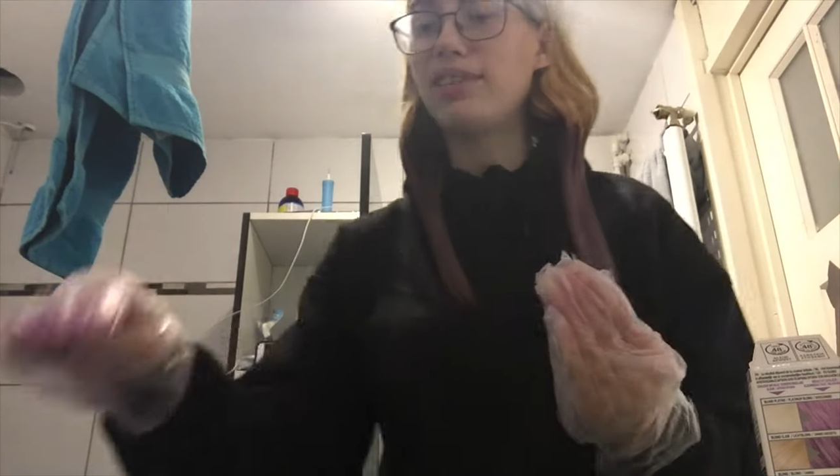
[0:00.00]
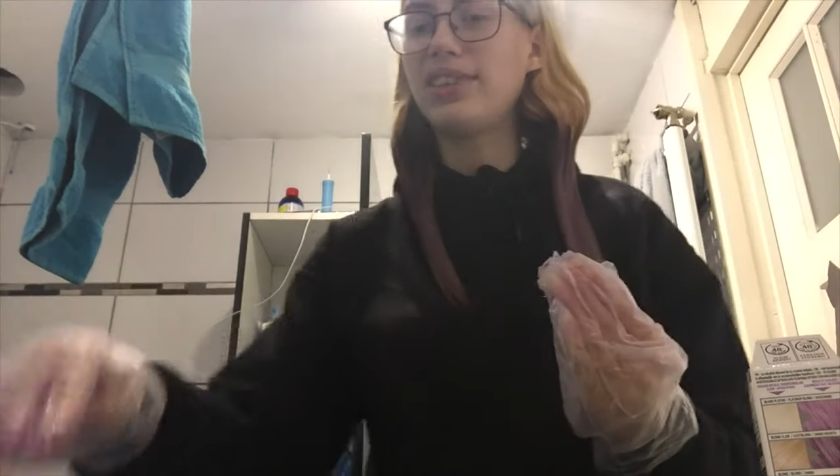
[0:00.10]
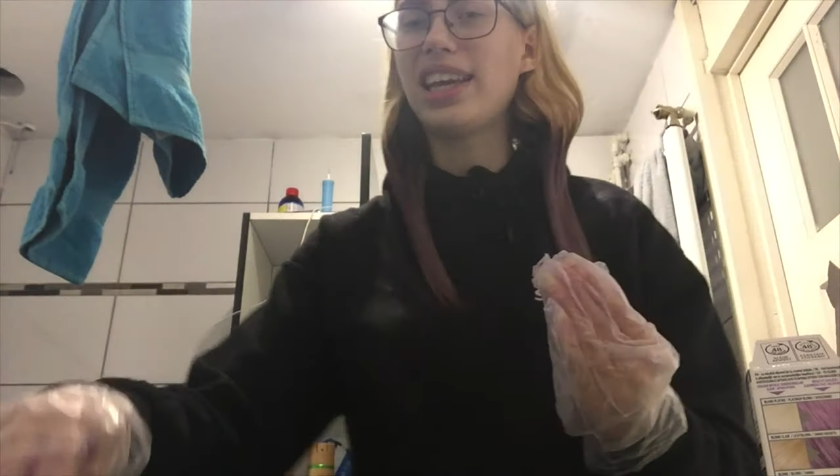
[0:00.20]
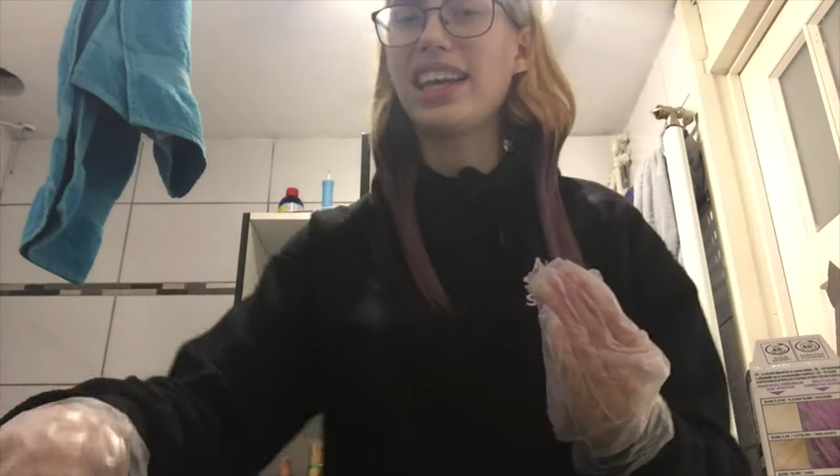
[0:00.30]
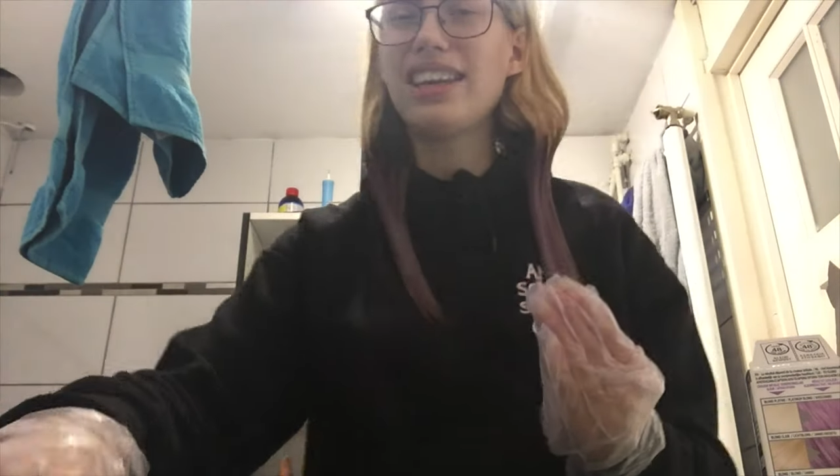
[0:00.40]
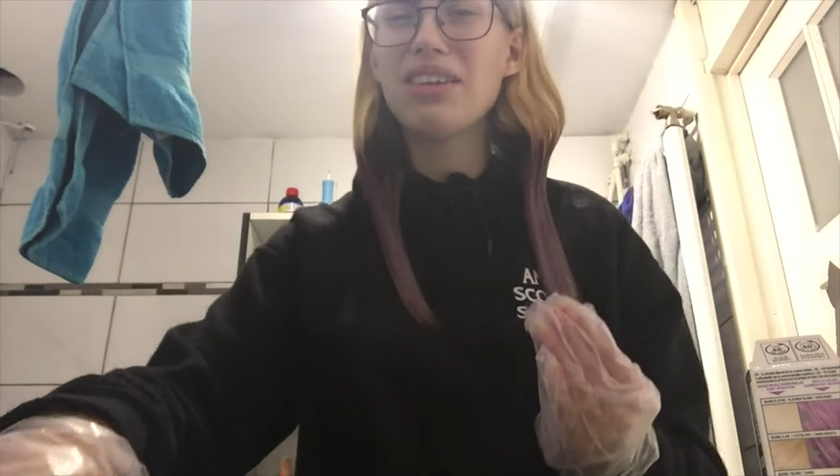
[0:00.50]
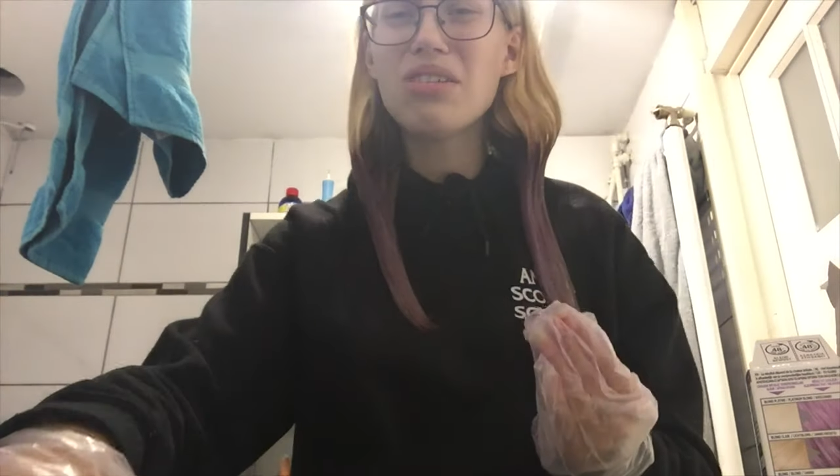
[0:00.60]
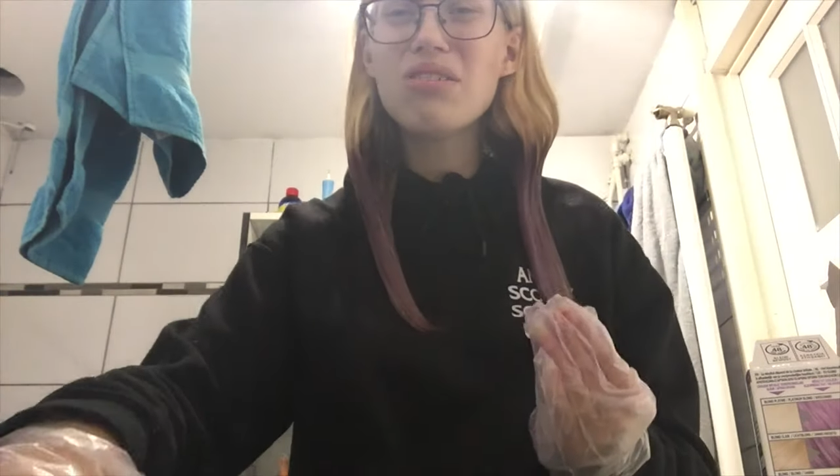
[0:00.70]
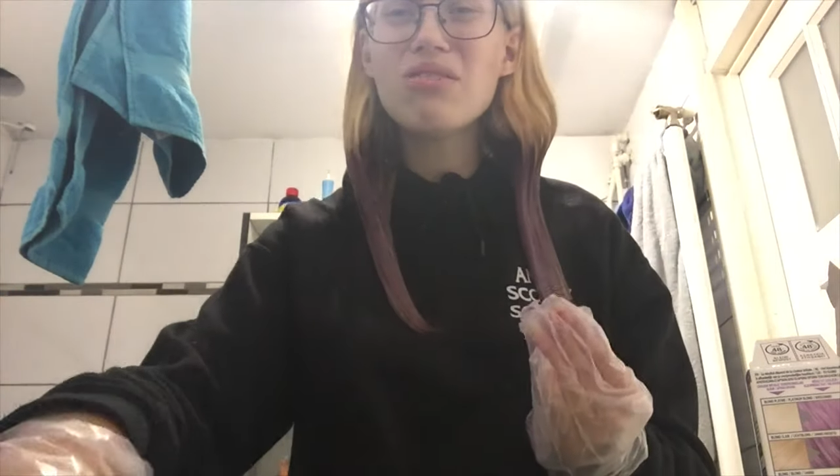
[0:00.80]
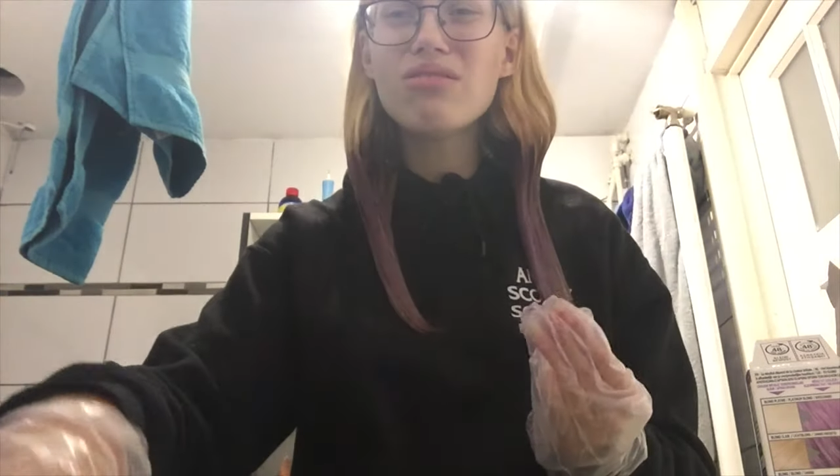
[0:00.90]
I was like,
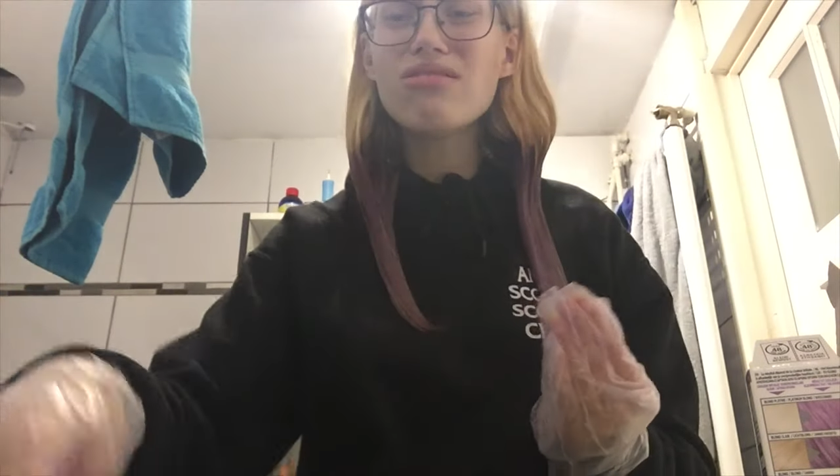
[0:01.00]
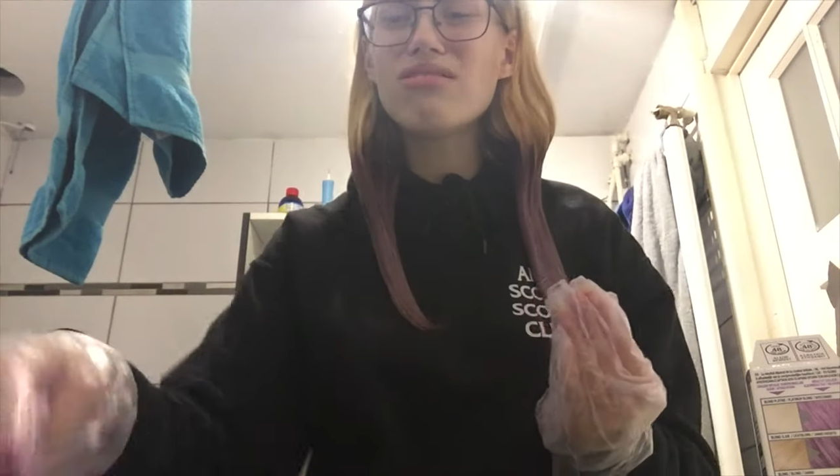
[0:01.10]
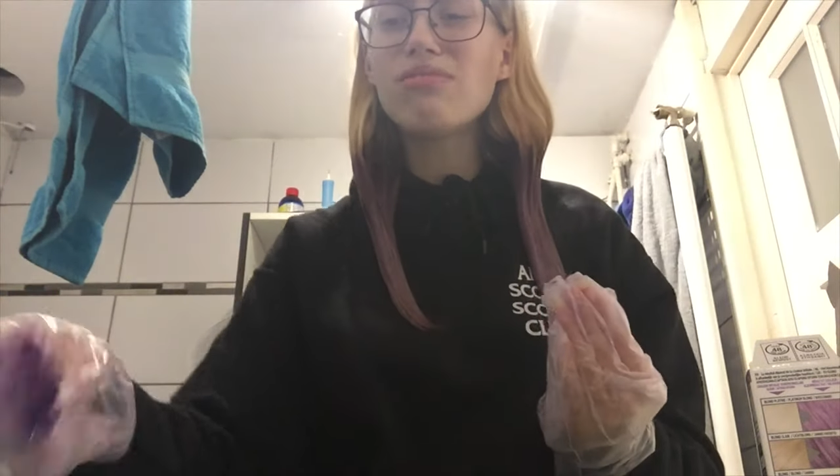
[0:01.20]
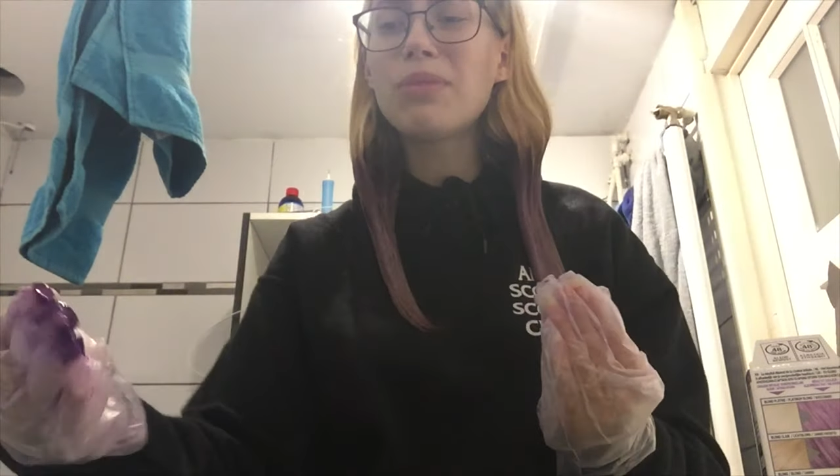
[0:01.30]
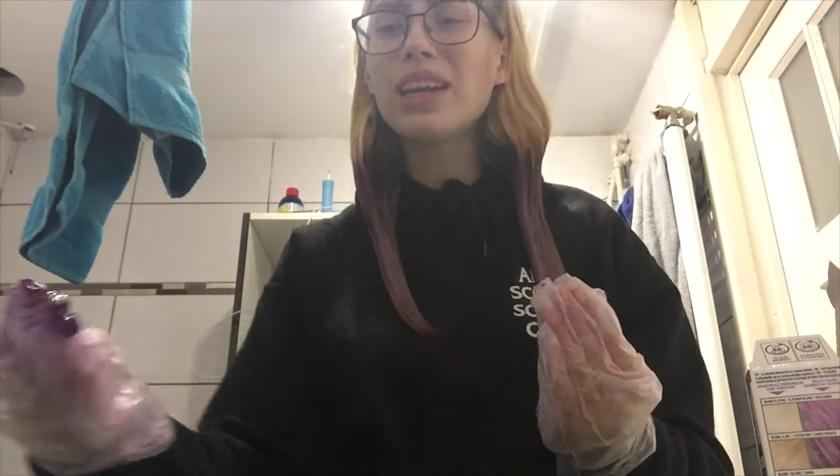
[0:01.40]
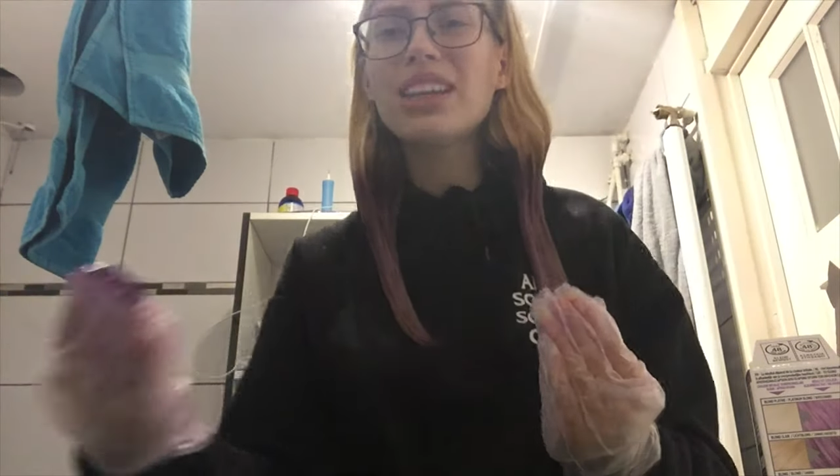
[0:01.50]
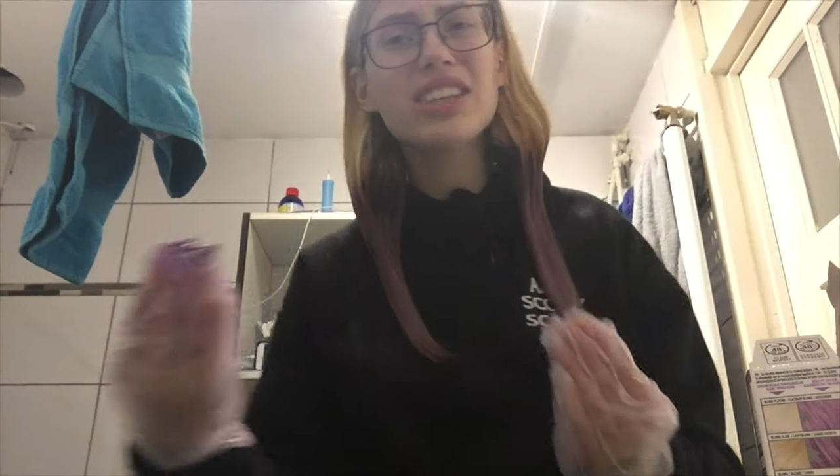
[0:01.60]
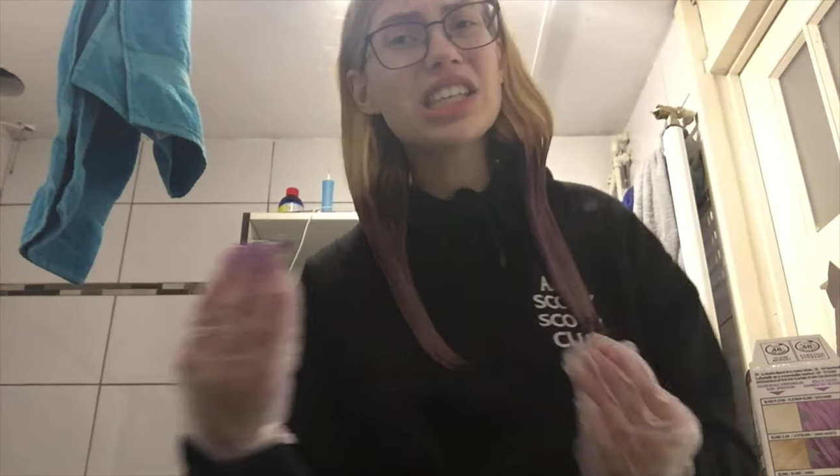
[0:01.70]
no, why did